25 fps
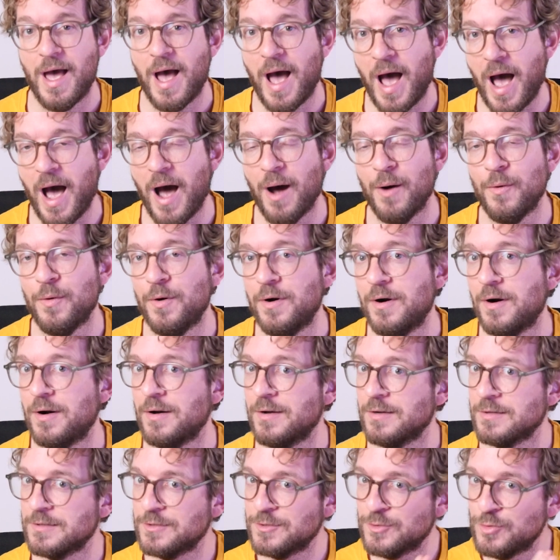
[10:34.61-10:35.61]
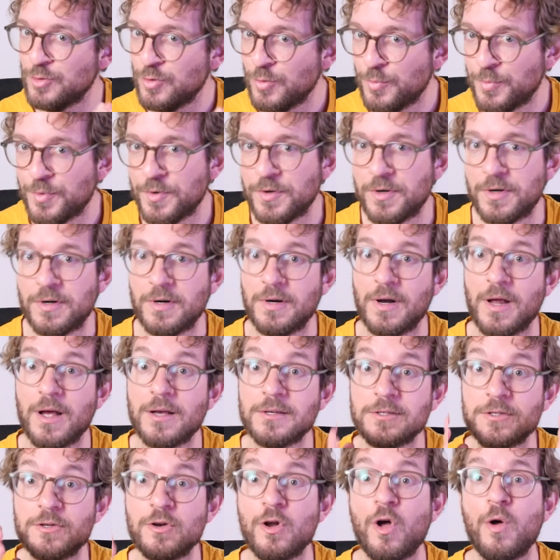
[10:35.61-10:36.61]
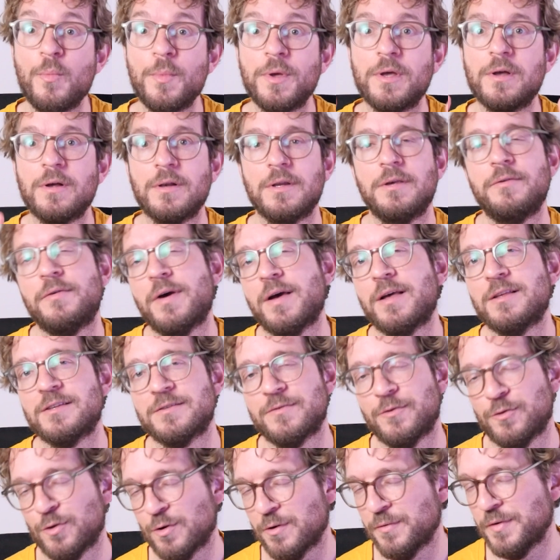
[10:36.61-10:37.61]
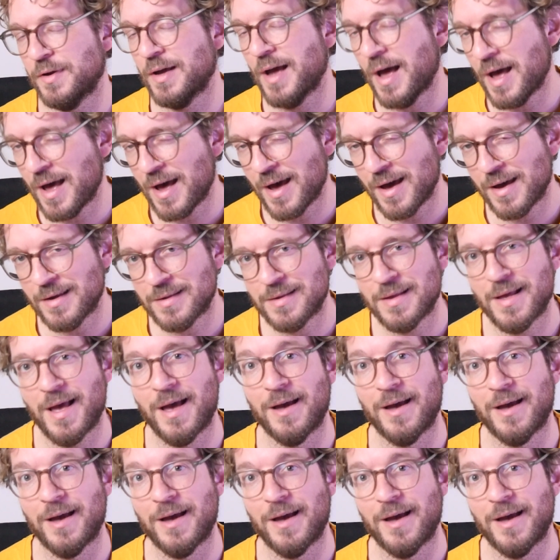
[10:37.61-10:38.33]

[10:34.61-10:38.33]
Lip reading: our super astronomical events photography guide.